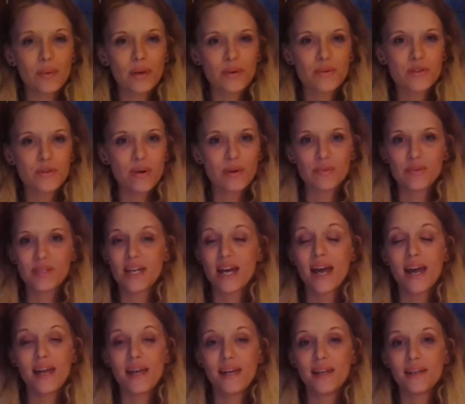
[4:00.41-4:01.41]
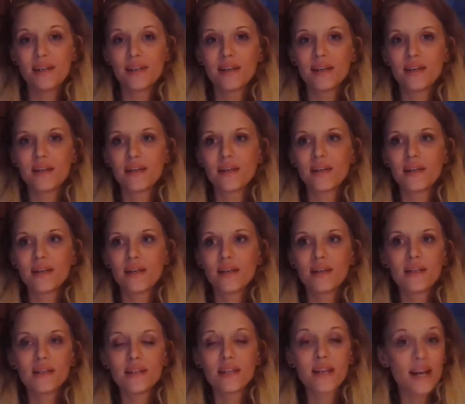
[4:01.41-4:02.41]
when I was around 10,
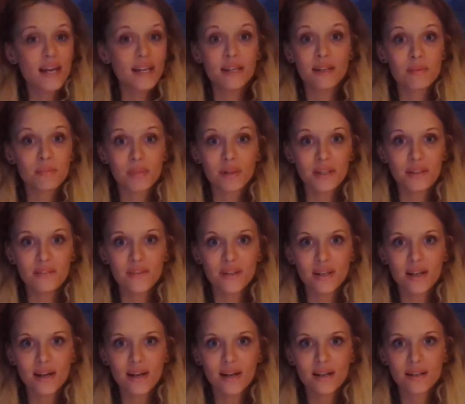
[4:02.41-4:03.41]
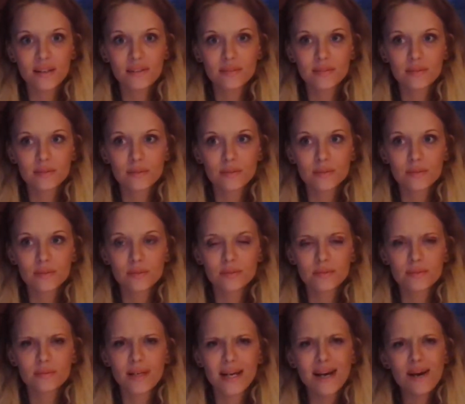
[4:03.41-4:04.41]
that I didn't believe in God.
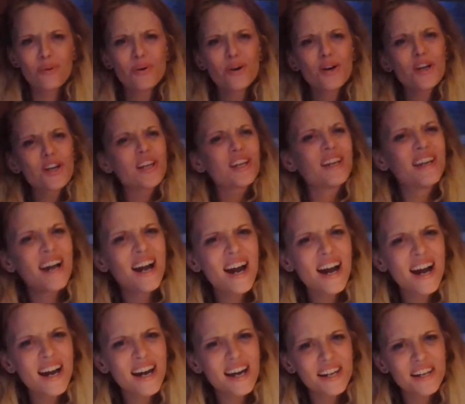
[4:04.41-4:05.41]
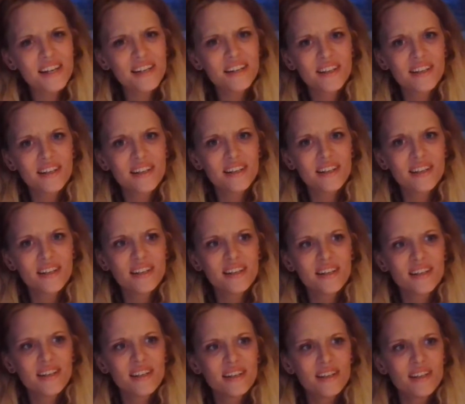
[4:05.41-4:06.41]
How could a God
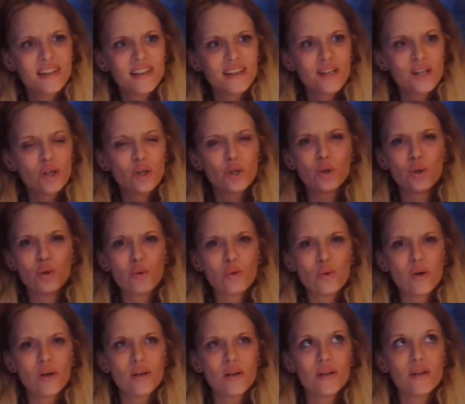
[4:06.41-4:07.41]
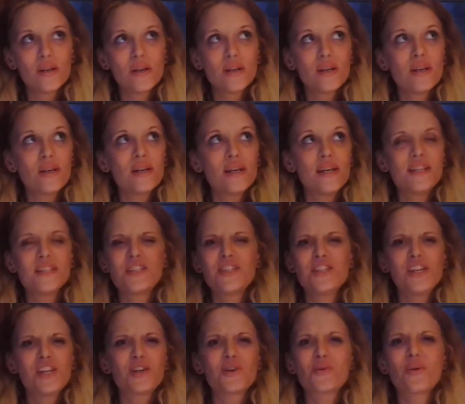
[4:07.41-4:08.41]
who is
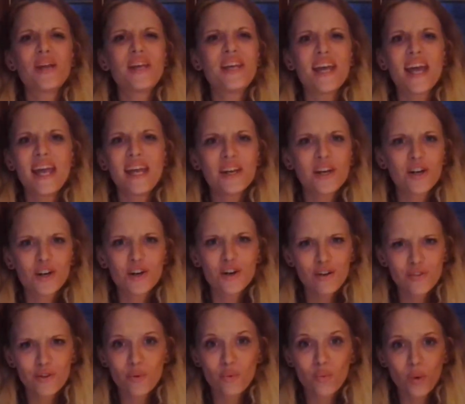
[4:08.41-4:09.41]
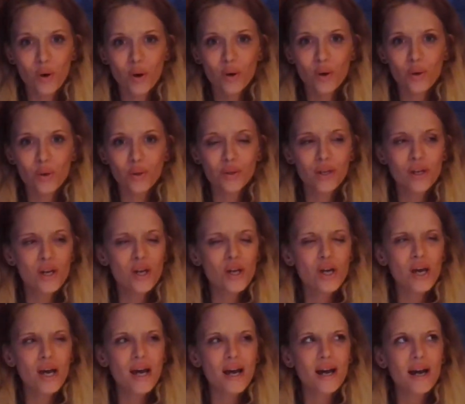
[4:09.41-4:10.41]
the creator of the world,
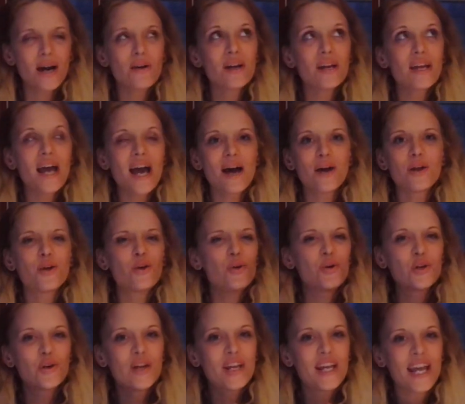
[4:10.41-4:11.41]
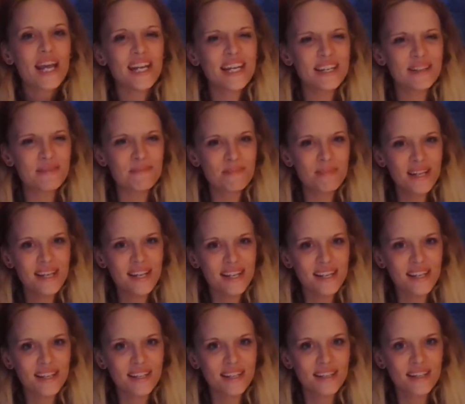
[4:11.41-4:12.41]
how could God who created
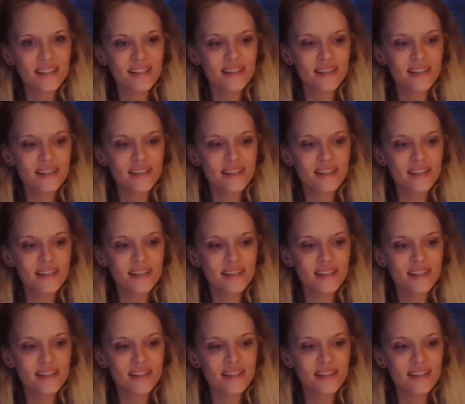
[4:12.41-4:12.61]
me,